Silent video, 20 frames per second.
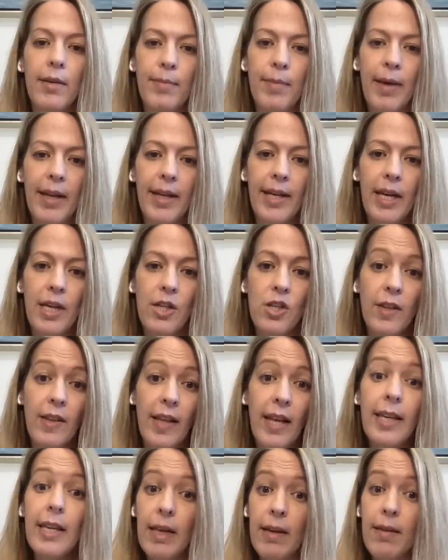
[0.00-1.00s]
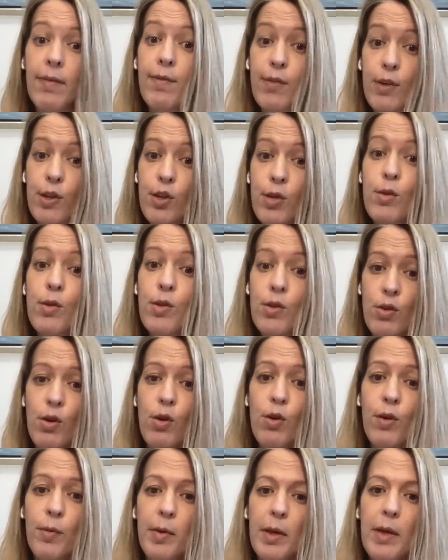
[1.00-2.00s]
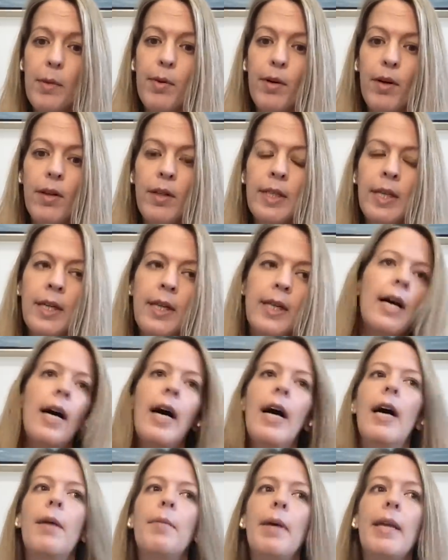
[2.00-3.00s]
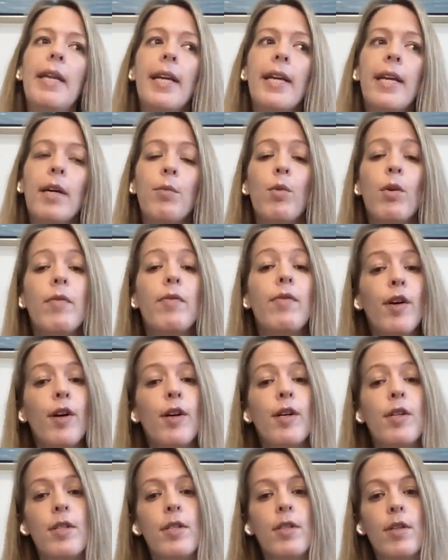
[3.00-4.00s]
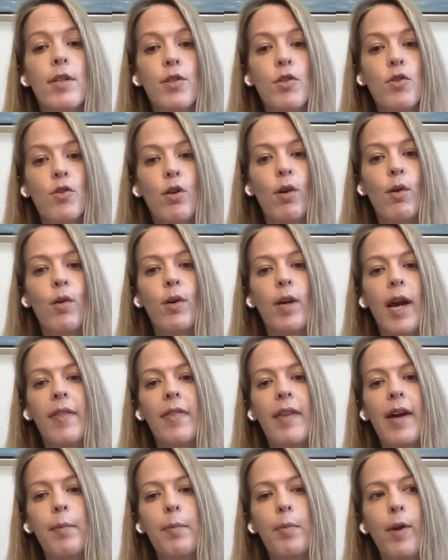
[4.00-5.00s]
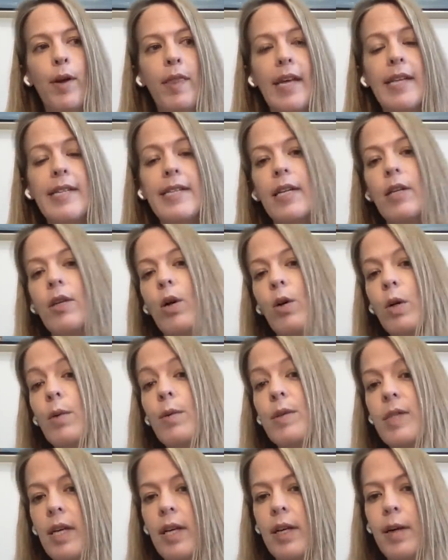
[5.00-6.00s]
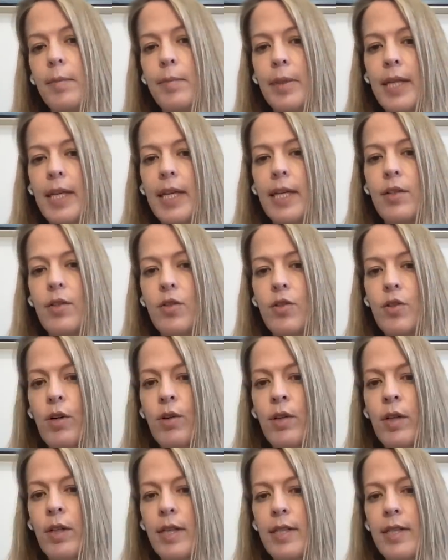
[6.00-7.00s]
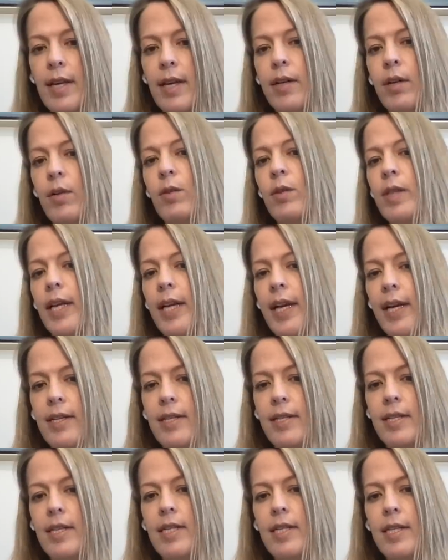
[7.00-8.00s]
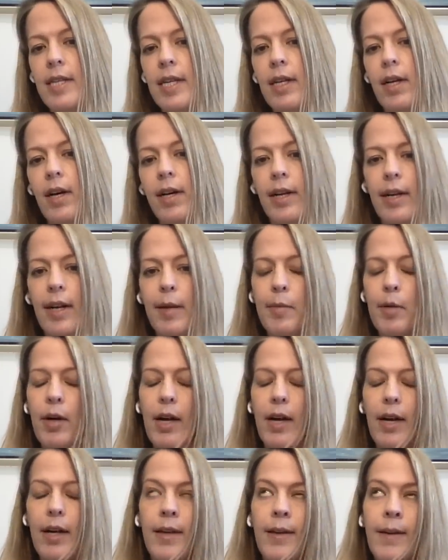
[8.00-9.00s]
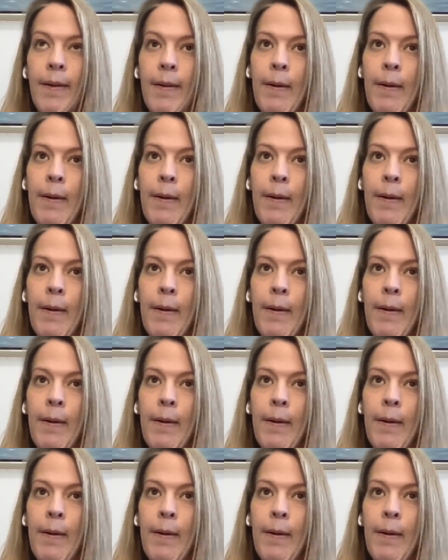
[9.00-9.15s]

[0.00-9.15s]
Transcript: medication they give to stroke people, and it can reverse the stroke. At that point, they didn't know it was a completed stroke because I'd only had a CT, not an MRI.